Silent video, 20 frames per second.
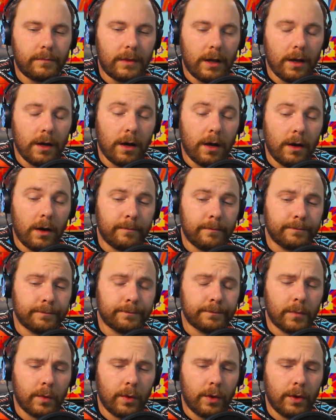Um,
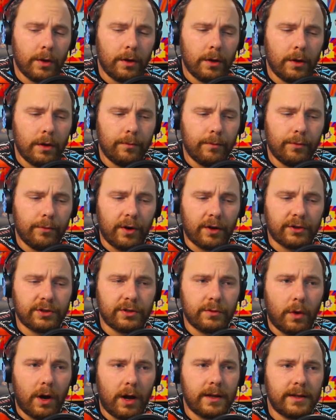
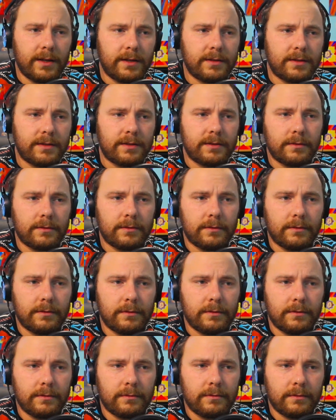production wise,
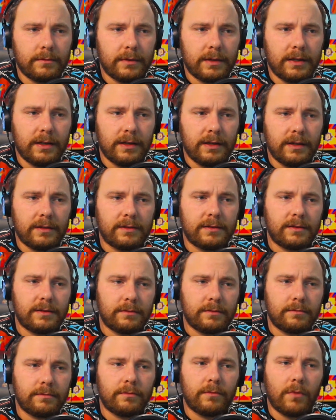it's
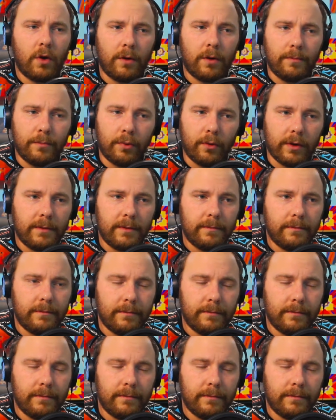on point.